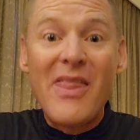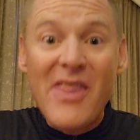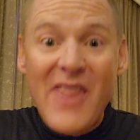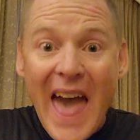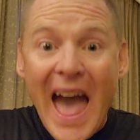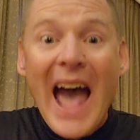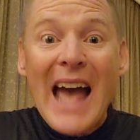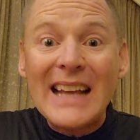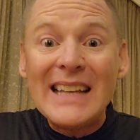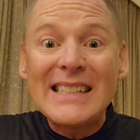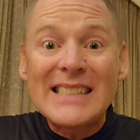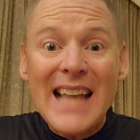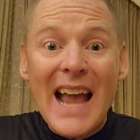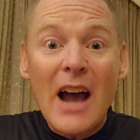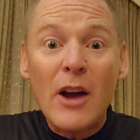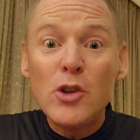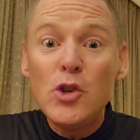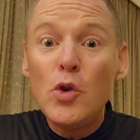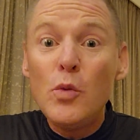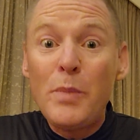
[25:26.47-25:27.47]
That is
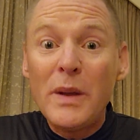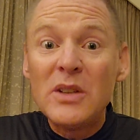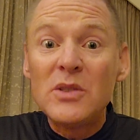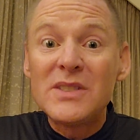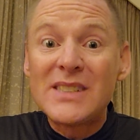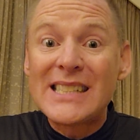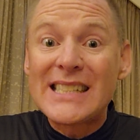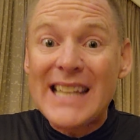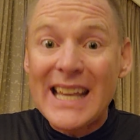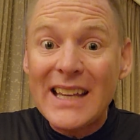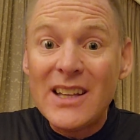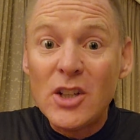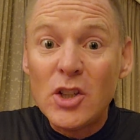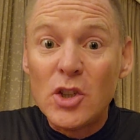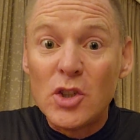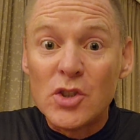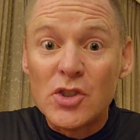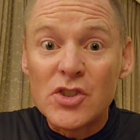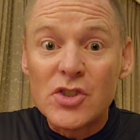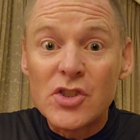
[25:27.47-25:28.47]
how you build
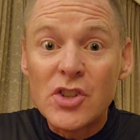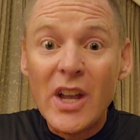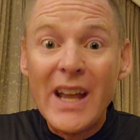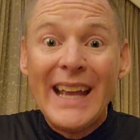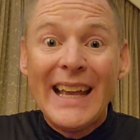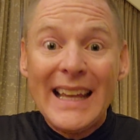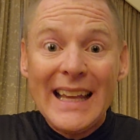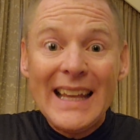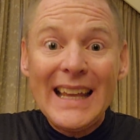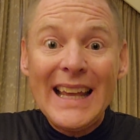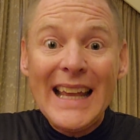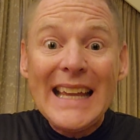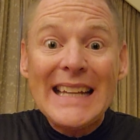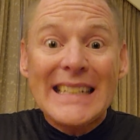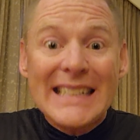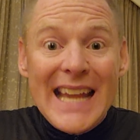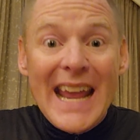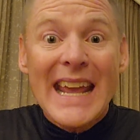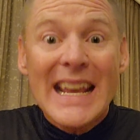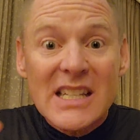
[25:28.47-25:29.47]
skills.
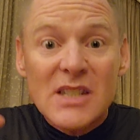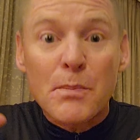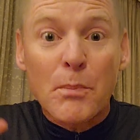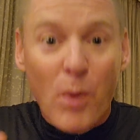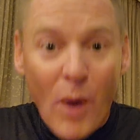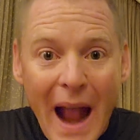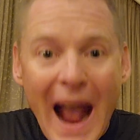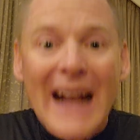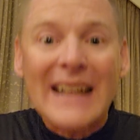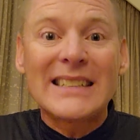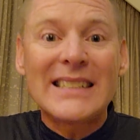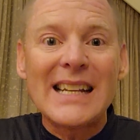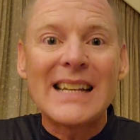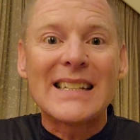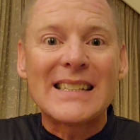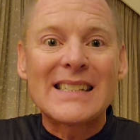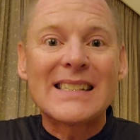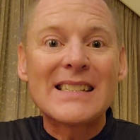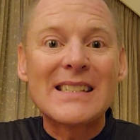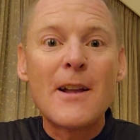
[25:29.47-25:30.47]
It takes
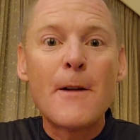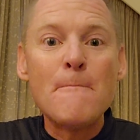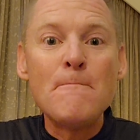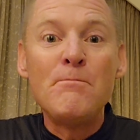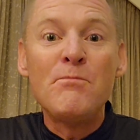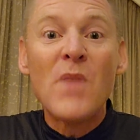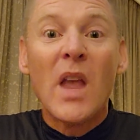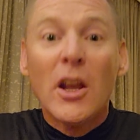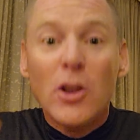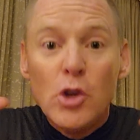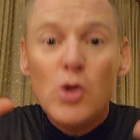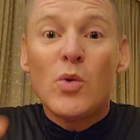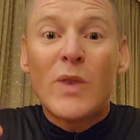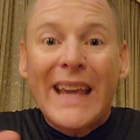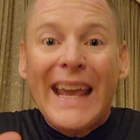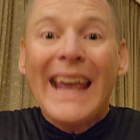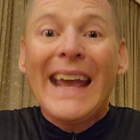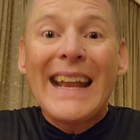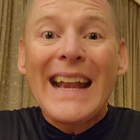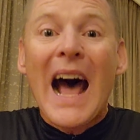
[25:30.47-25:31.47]
practice. You
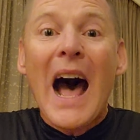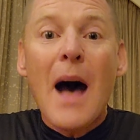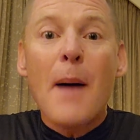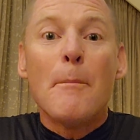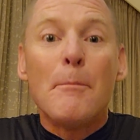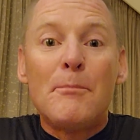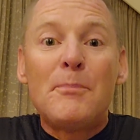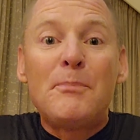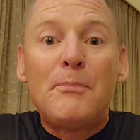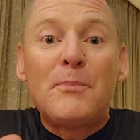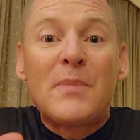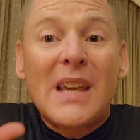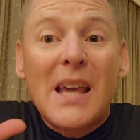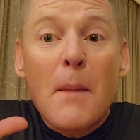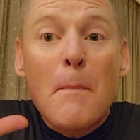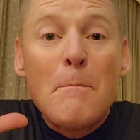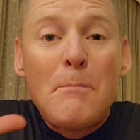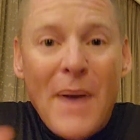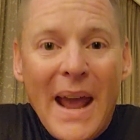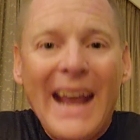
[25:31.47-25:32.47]
cannot
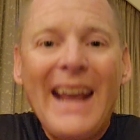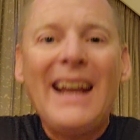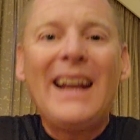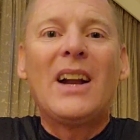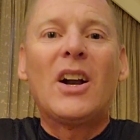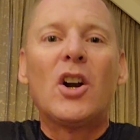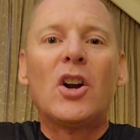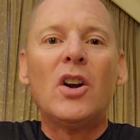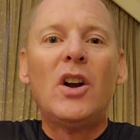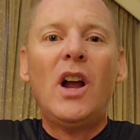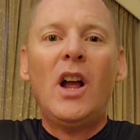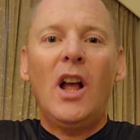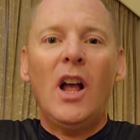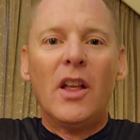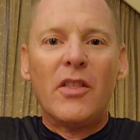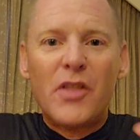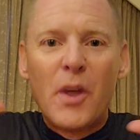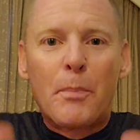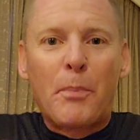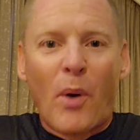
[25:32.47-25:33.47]
compare
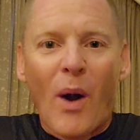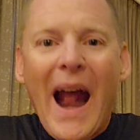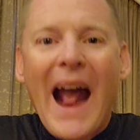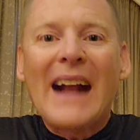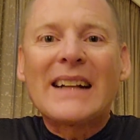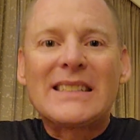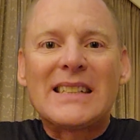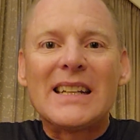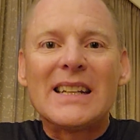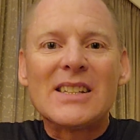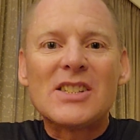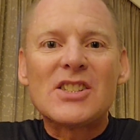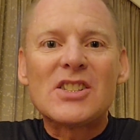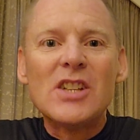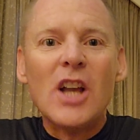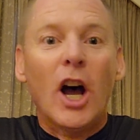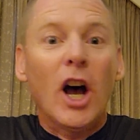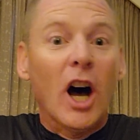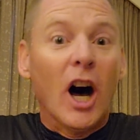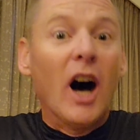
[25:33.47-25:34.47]
the
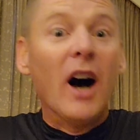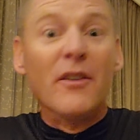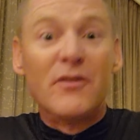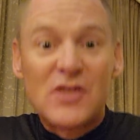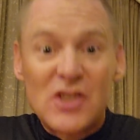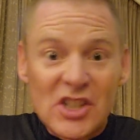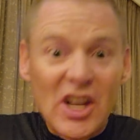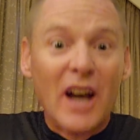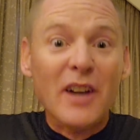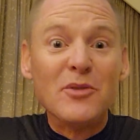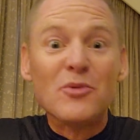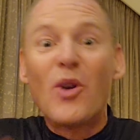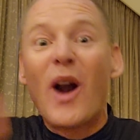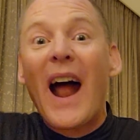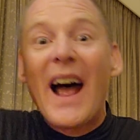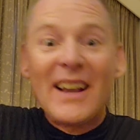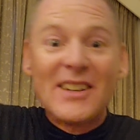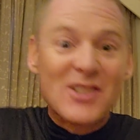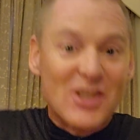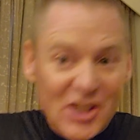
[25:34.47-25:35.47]
practice of
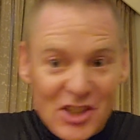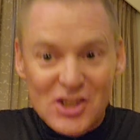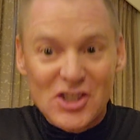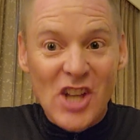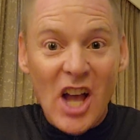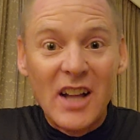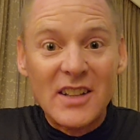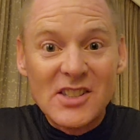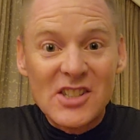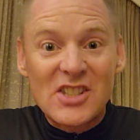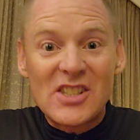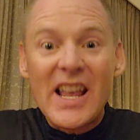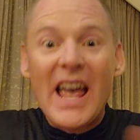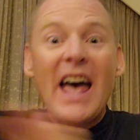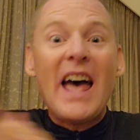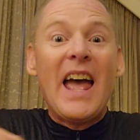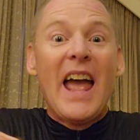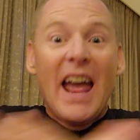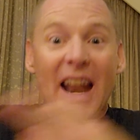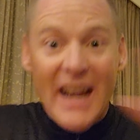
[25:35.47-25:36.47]
sunrise to
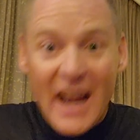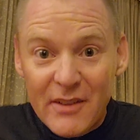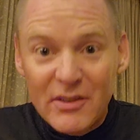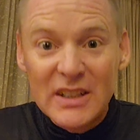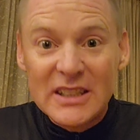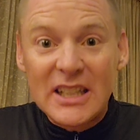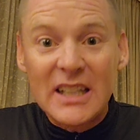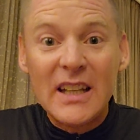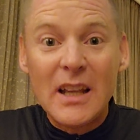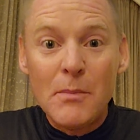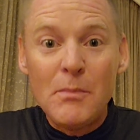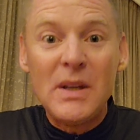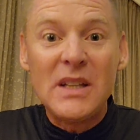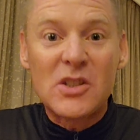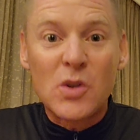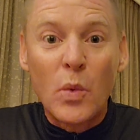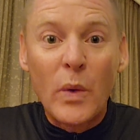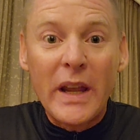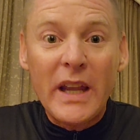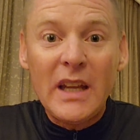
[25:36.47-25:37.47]
sunset and everything in
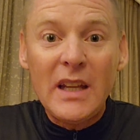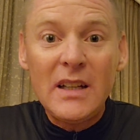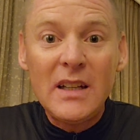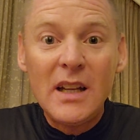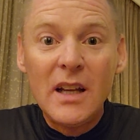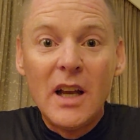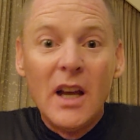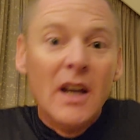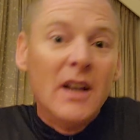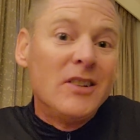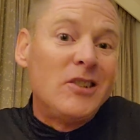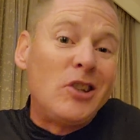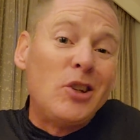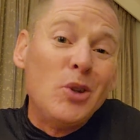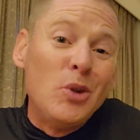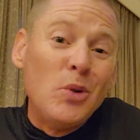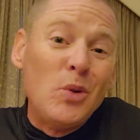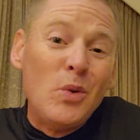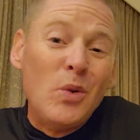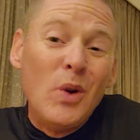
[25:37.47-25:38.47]
between
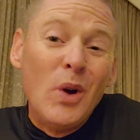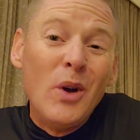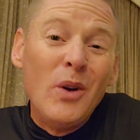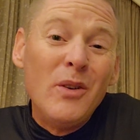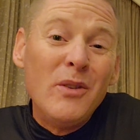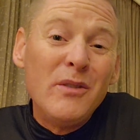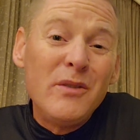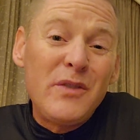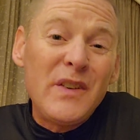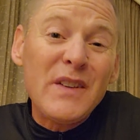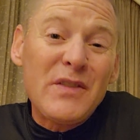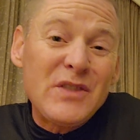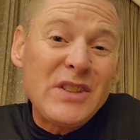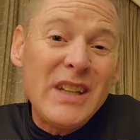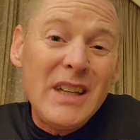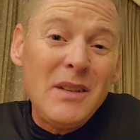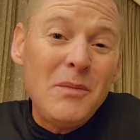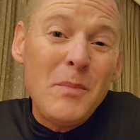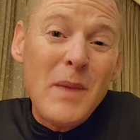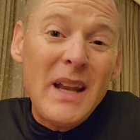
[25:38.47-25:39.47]
to
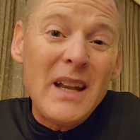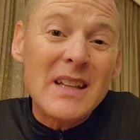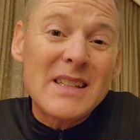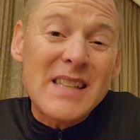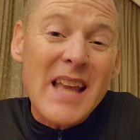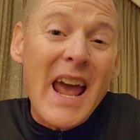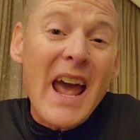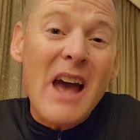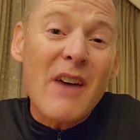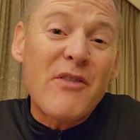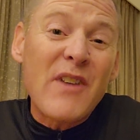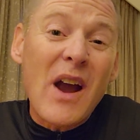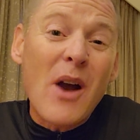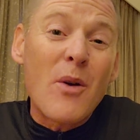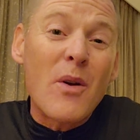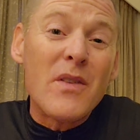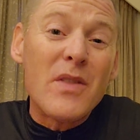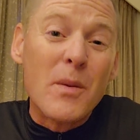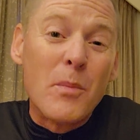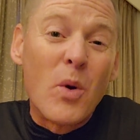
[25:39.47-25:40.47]
15 minutes, half
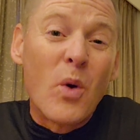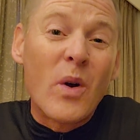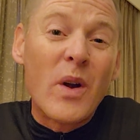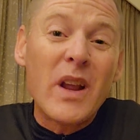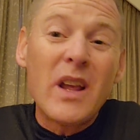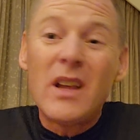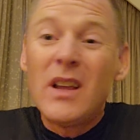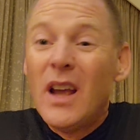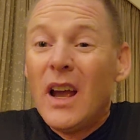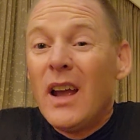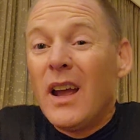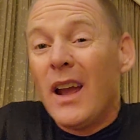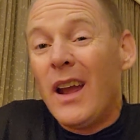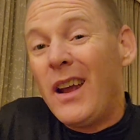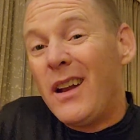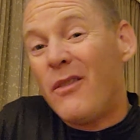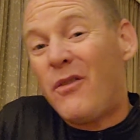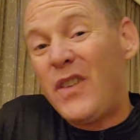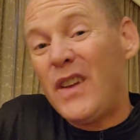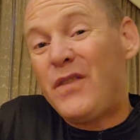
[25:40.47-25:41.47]
hour in the morning
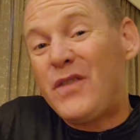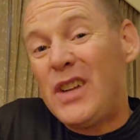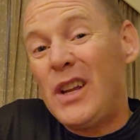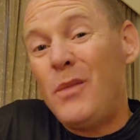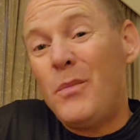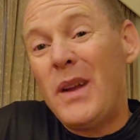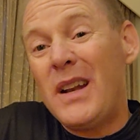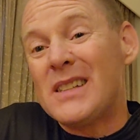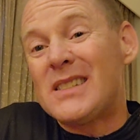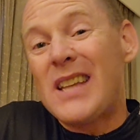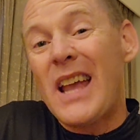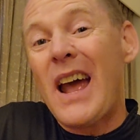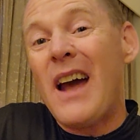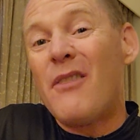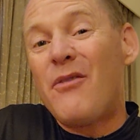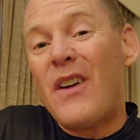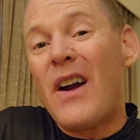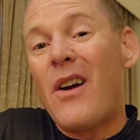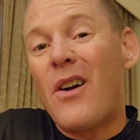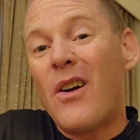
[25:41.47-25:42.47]
and a 15 minutes,
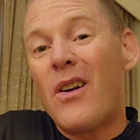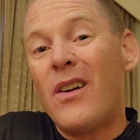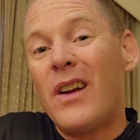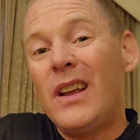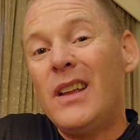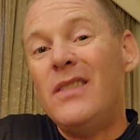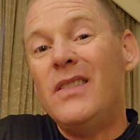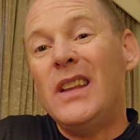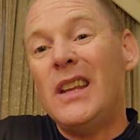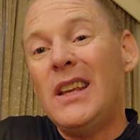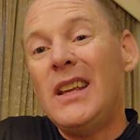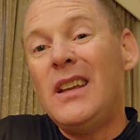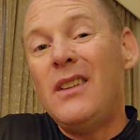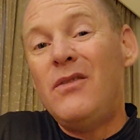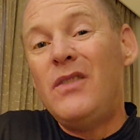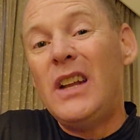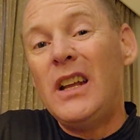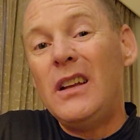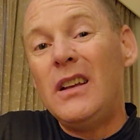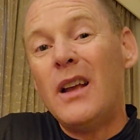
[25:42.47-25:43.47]
half hour in the
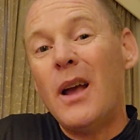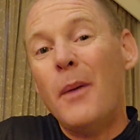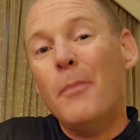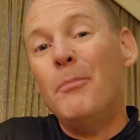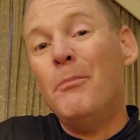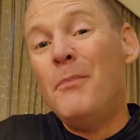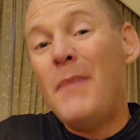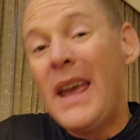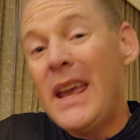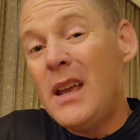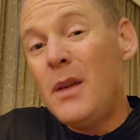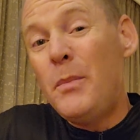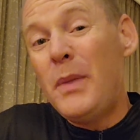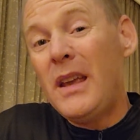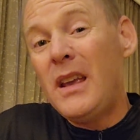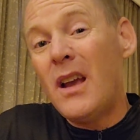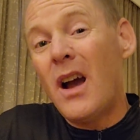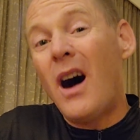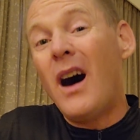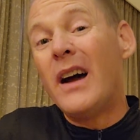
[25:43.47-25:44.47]
evening,
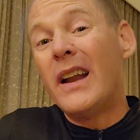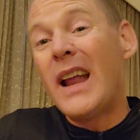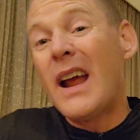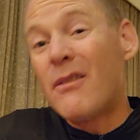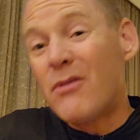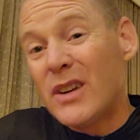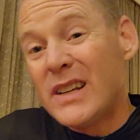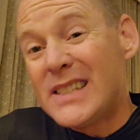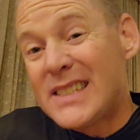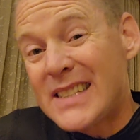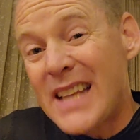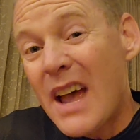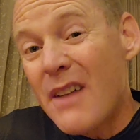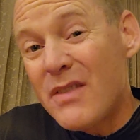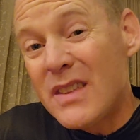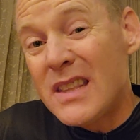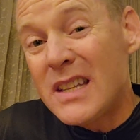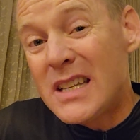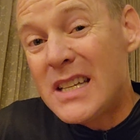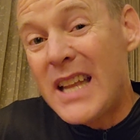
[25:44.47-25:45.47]
maybe on every
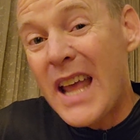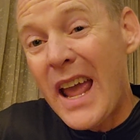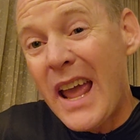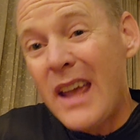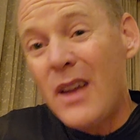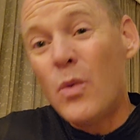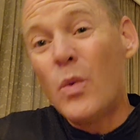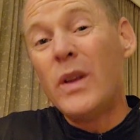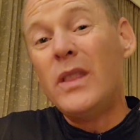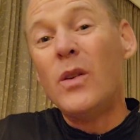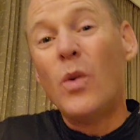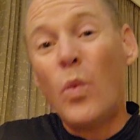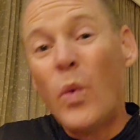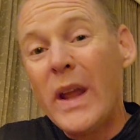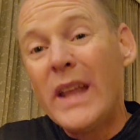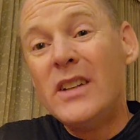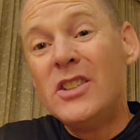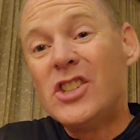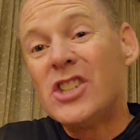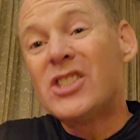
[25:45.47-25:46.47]
seventh day when the
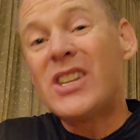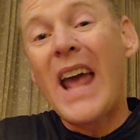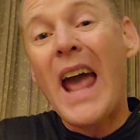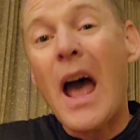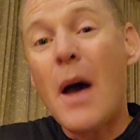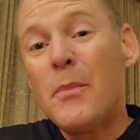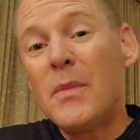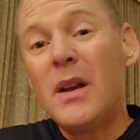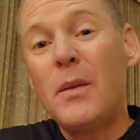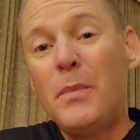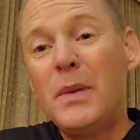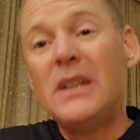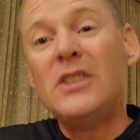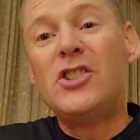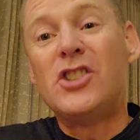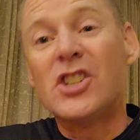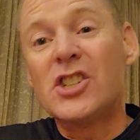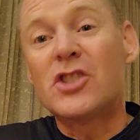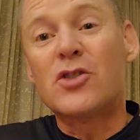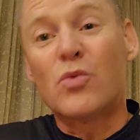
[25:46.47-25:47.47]
wind just happened to be
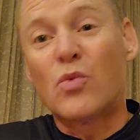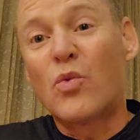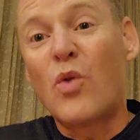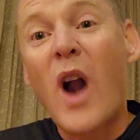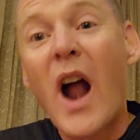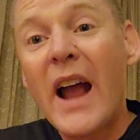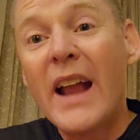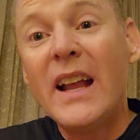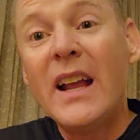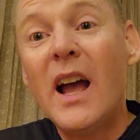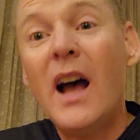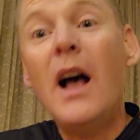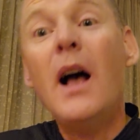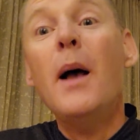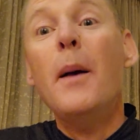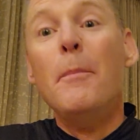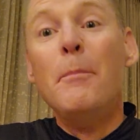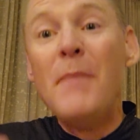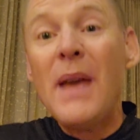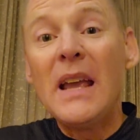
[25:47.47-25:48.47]
just right,
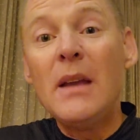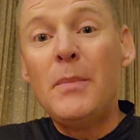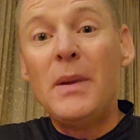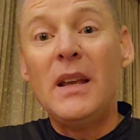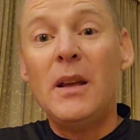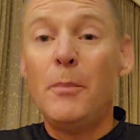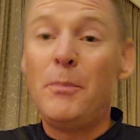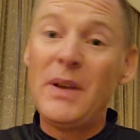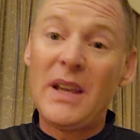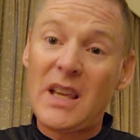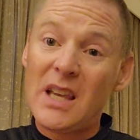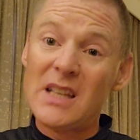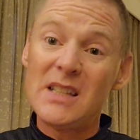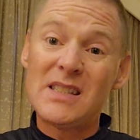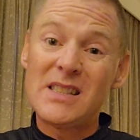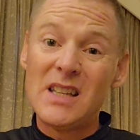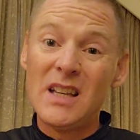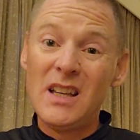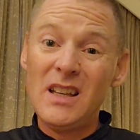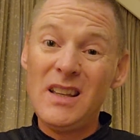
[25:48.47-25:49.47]
maybe.
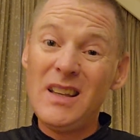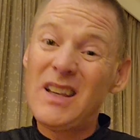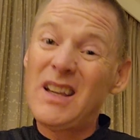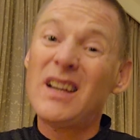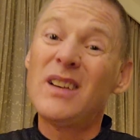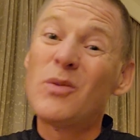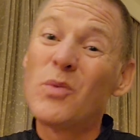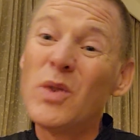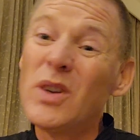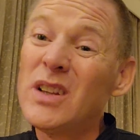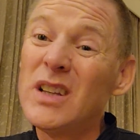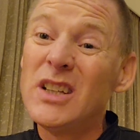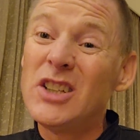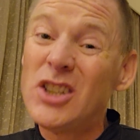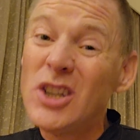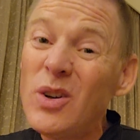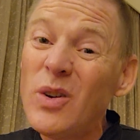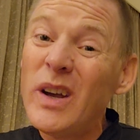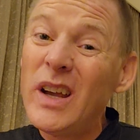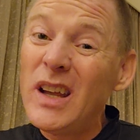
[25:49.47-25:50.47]
Because you couldn't really
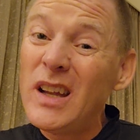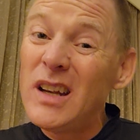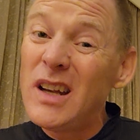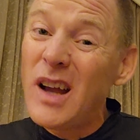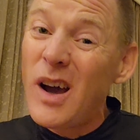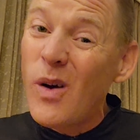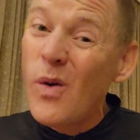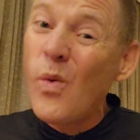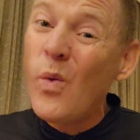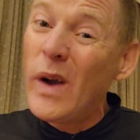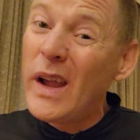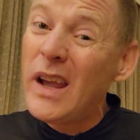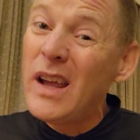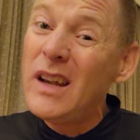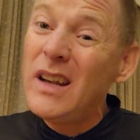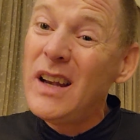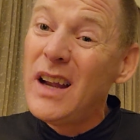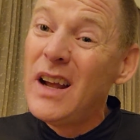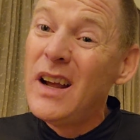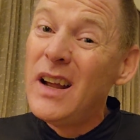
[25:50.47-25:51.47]
do it in no
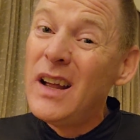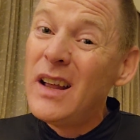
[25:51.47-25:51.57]
wind.